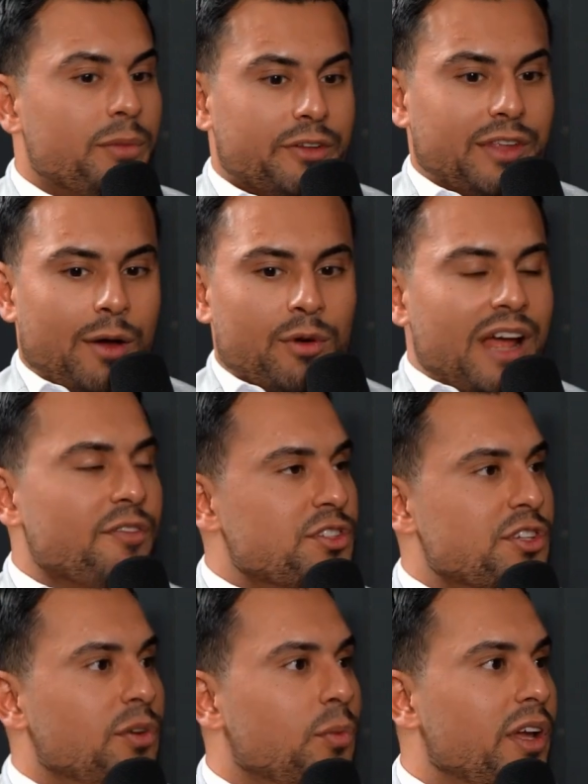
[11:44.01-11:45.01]
because I would have a
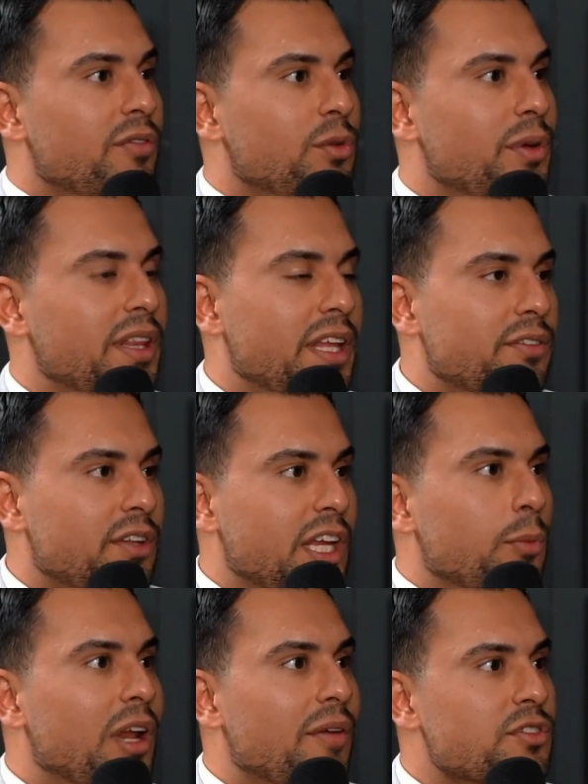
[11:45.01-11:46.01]
certain way of doing things and he
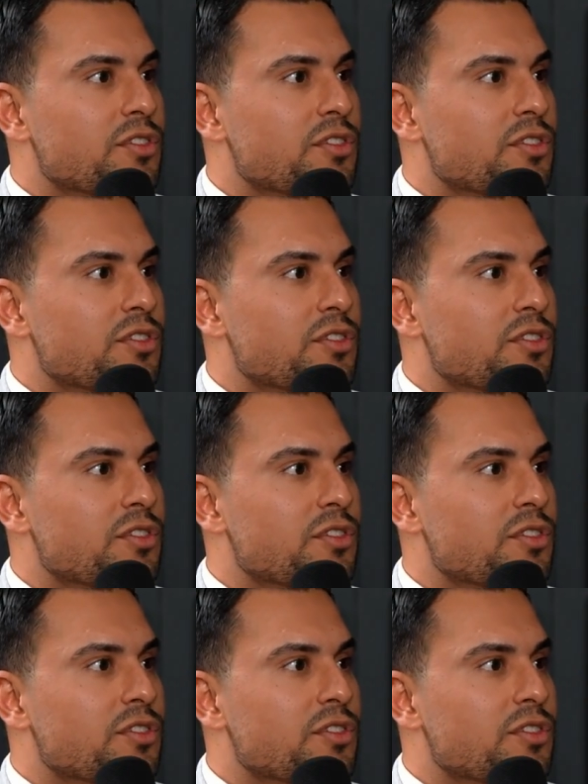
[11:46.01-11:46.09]
would have a